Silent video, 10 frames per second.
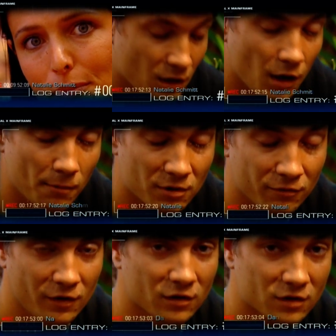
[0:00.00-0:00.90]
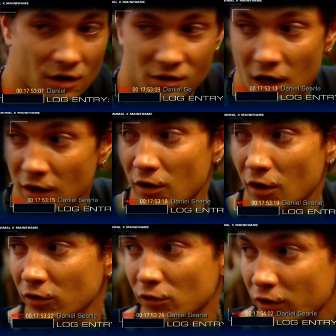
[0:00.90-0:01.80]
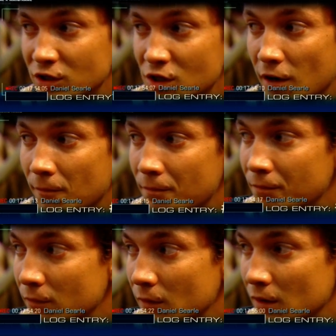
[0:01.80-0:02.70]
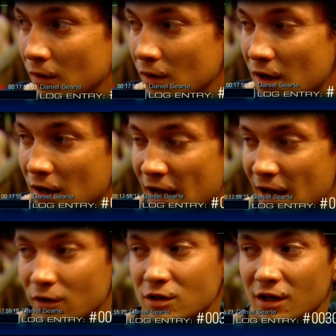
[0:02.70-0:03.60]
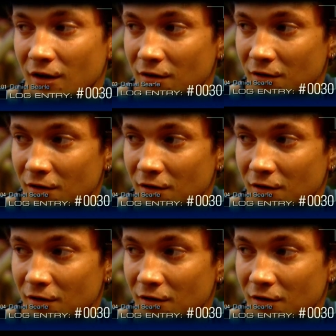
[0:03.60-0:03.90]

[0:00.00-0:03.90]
I'm convinced there's an unknown creature out here.